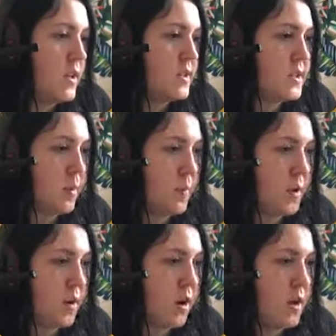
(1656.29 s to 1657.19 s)
some
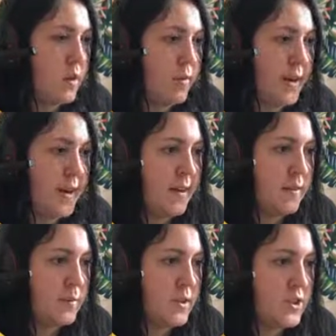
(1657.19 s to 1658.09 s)

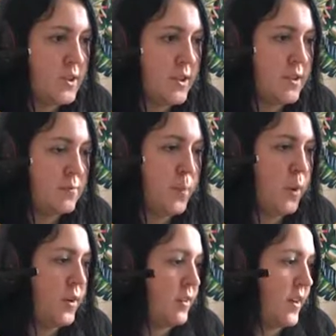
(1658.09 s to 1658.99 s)
cutlery, which you could
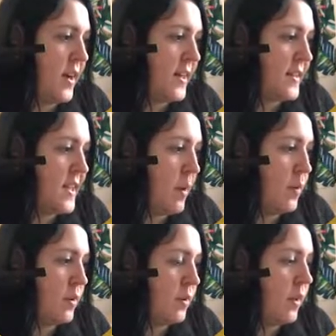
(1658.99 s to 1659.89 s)
put on your dining
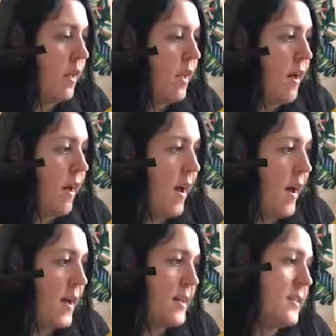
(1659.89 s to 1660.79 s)
table,
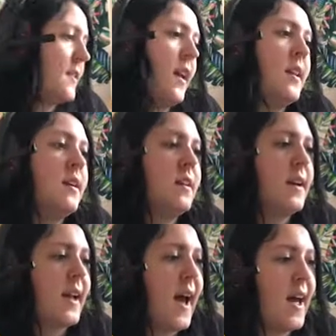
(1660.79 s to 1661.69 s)
and a
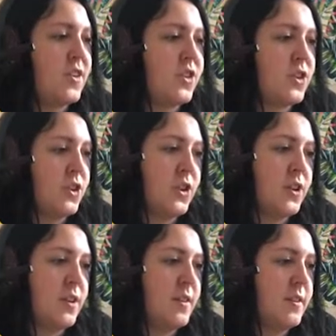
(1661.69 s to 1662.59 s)
little
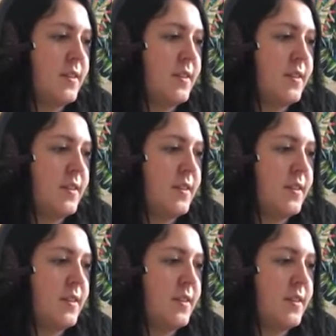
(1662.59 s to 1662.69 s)
candle